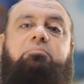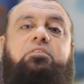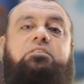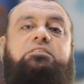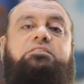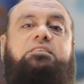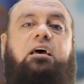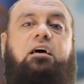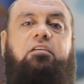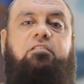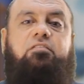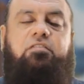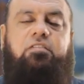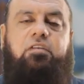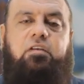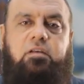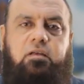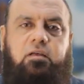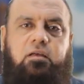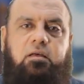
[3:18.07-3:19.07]
preserve
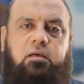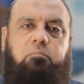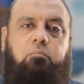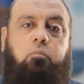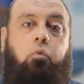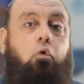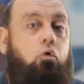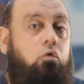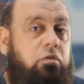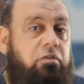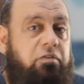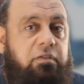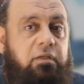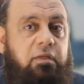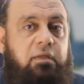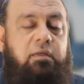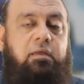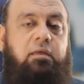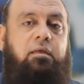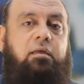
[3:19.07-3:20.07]
uh, both,
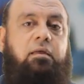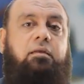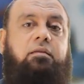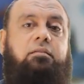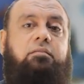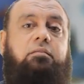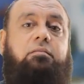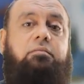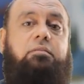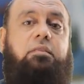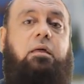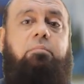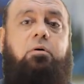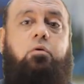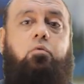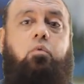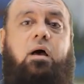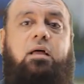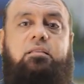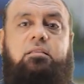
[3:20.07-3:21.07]
number
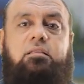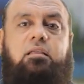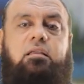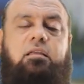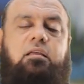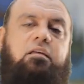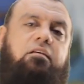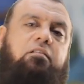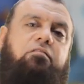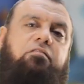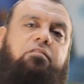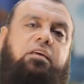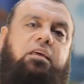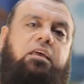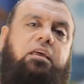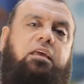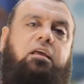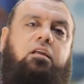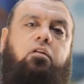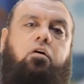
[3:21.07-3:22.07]
one,
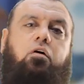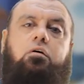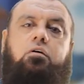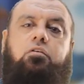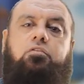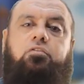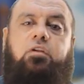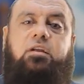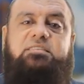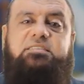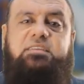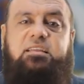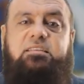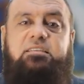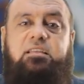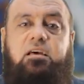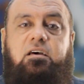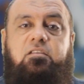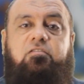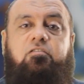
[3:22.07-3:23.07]
the long thoracic
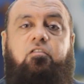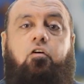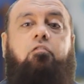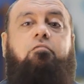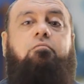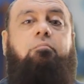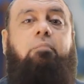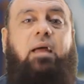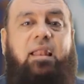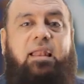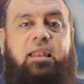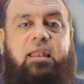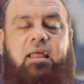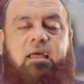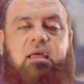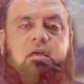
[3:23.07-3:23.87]
nerve of Bell,